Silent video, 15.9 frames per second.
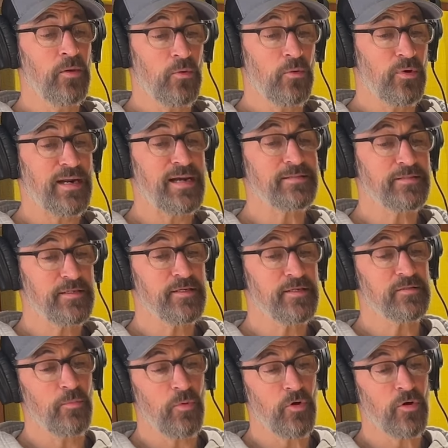what I see is
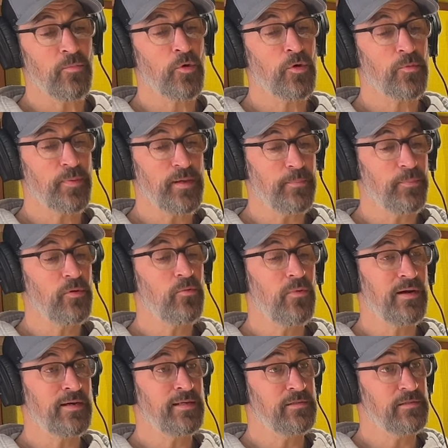more and more people
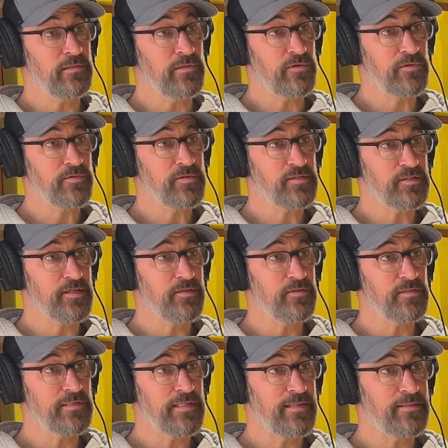wanting to learn the skill
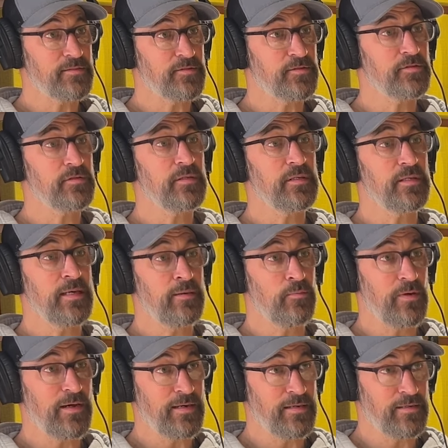sets and
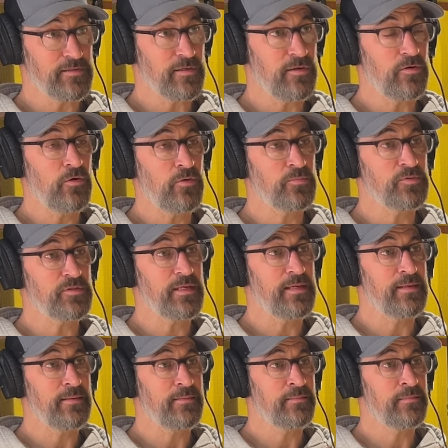wanting to start
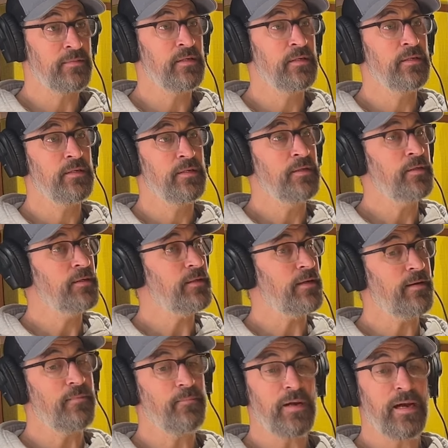homesteading,
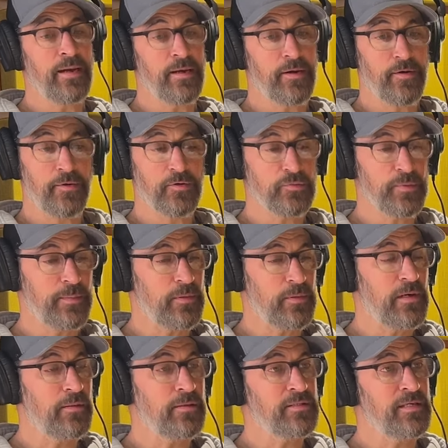um, I encourage people
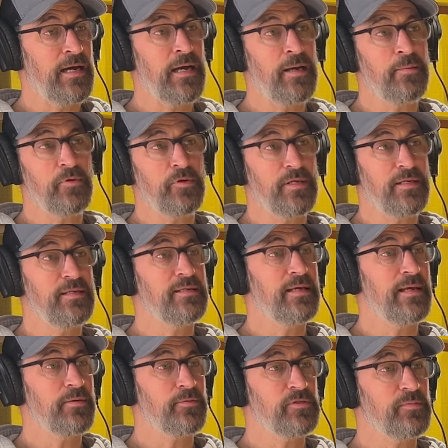all the time you need to
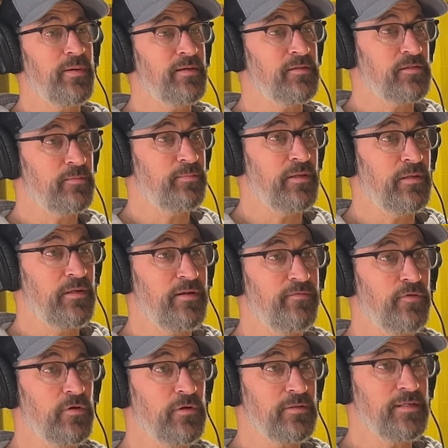take responsibility
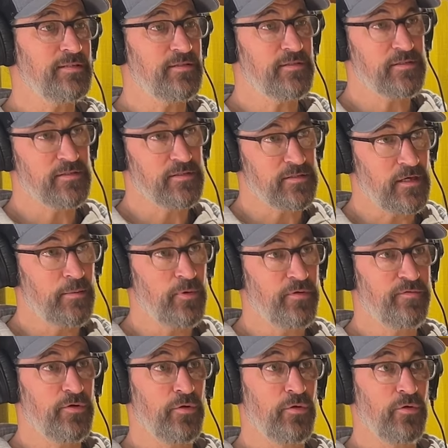for at least some of
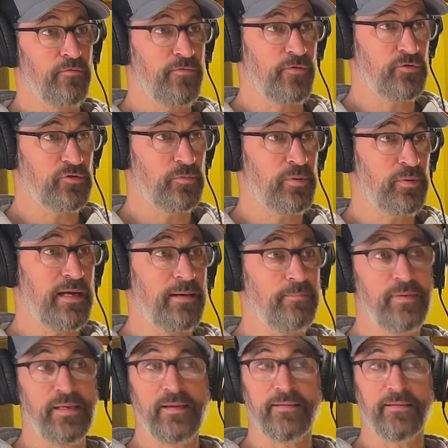your own food supply,
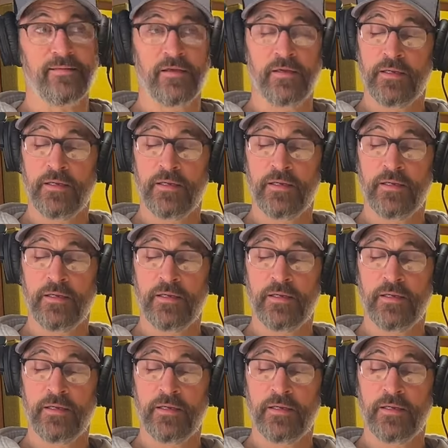be it